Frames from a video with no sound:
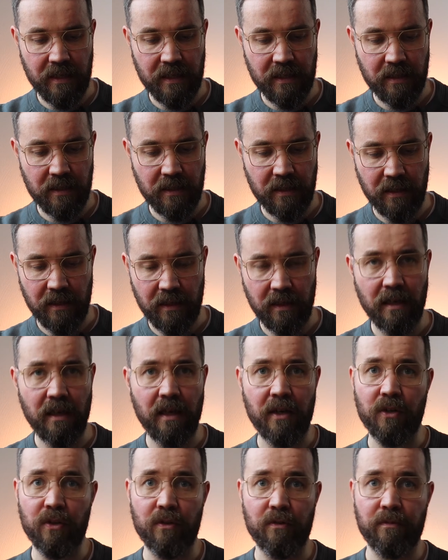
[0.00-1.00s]
is
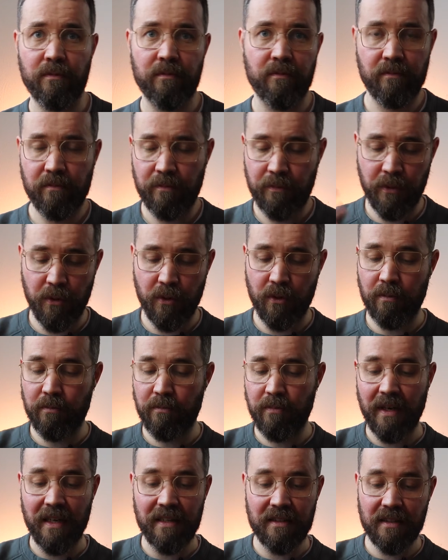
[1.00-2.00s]
out of pure
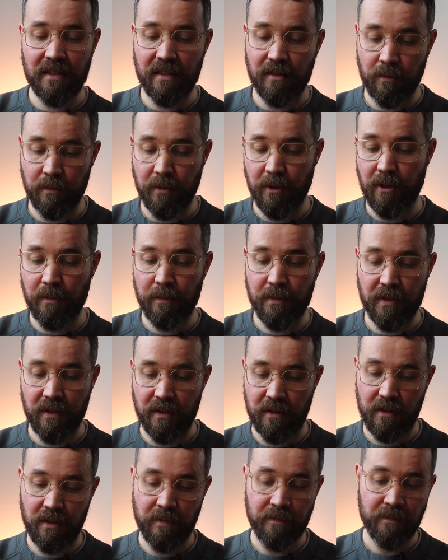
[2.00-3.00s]
practical purposes.